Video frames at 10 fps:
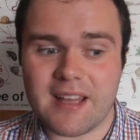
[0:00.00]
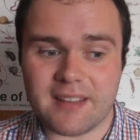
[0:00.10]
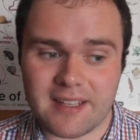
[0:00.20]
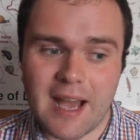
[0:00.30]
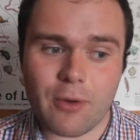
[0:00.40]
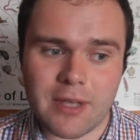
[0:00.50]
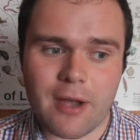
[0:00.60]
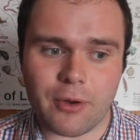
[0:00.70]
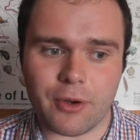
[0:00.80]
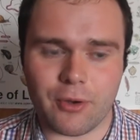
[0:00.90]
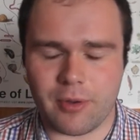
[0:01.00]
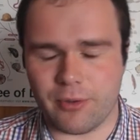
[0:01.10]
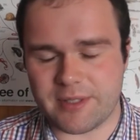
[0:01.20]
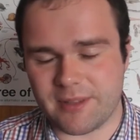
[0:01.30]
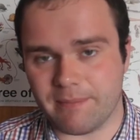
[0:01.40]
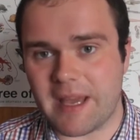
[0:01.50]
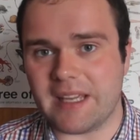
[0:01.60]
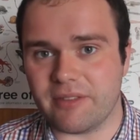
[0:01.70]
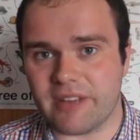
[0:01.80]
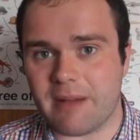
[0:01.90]
The Yow Yow who is the
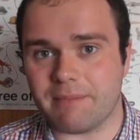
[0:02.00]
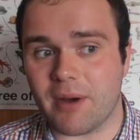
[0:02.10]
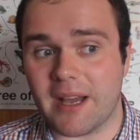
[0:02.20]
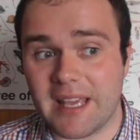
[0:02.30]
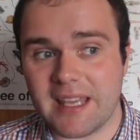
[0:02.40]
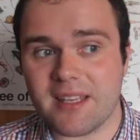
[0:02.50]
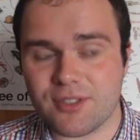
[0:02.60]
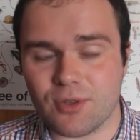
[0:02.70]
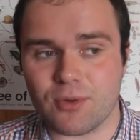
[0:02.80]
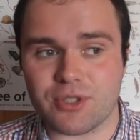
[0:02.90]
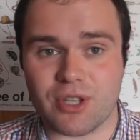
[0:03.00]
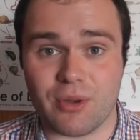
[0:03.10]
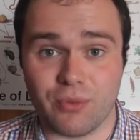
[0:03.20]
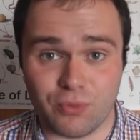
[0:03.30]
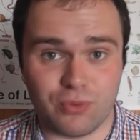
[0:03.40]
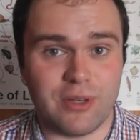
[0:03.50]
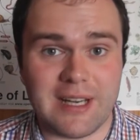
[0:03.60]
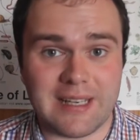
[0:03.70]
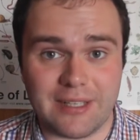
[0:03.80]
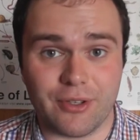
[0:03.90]
main vampire, he is also
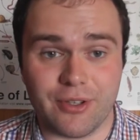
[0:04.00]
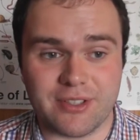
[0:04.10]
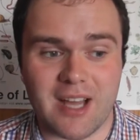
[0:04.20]
really good.